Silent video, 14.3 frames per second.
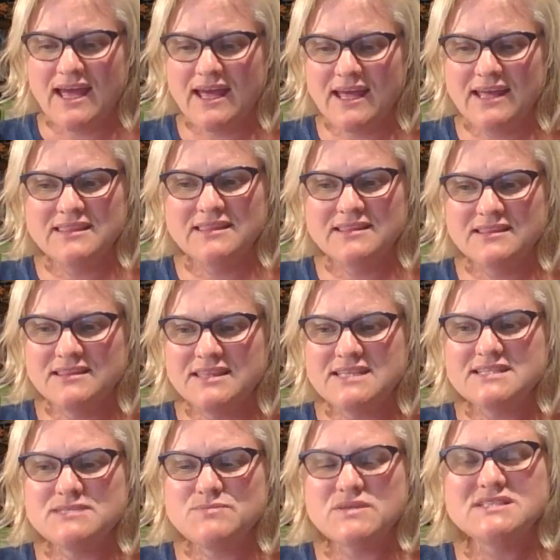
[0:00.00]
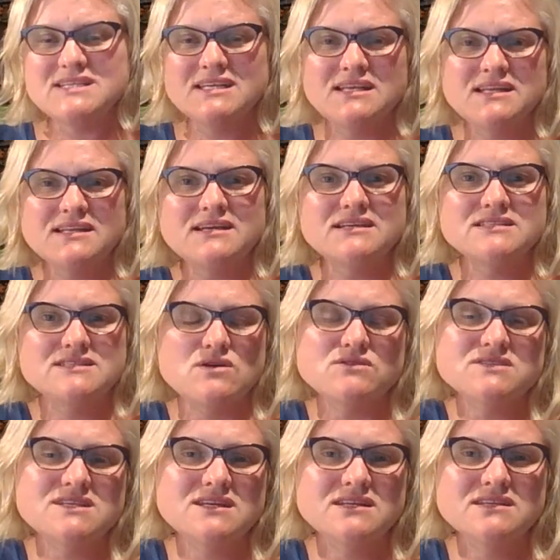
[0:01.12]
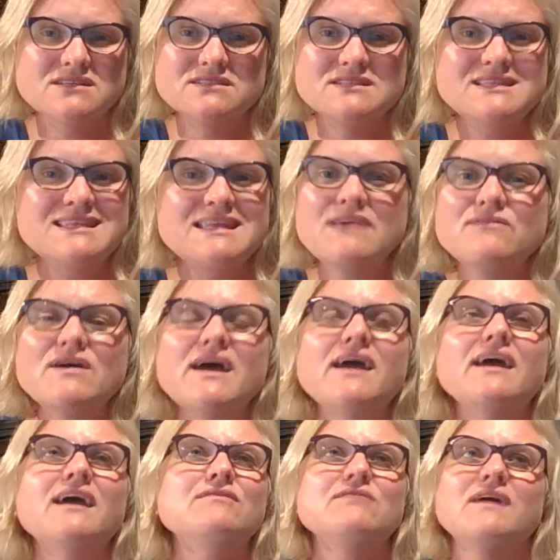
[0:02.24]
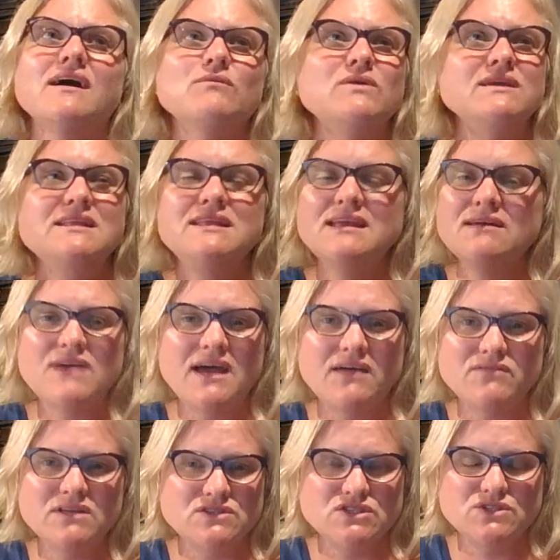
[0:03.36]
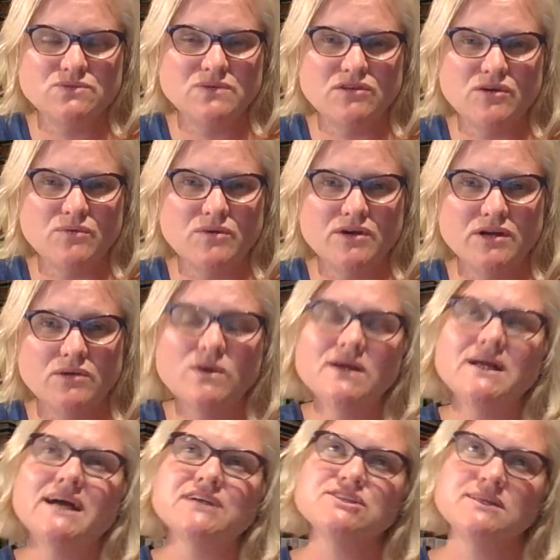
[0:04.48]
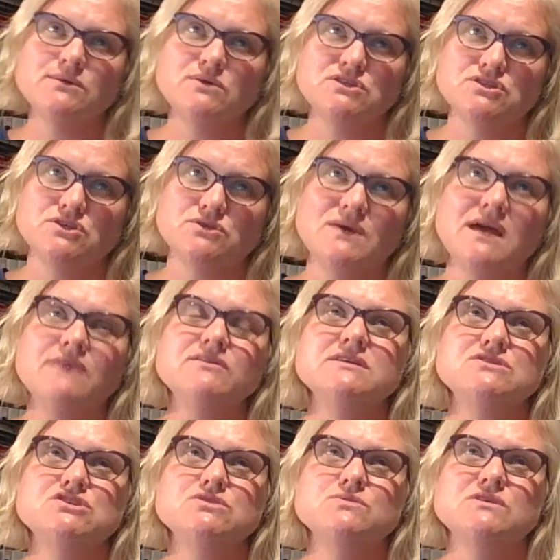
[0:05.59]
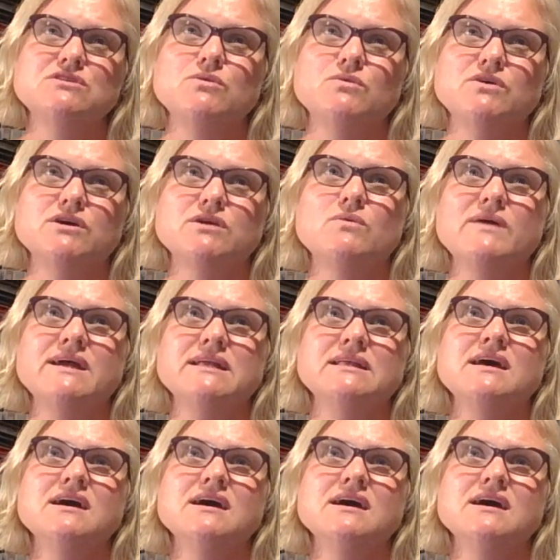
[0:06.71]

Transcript: And this particular consultant never ever, we never have an issue with her work. Well, actually, we do. We have an issue with her work when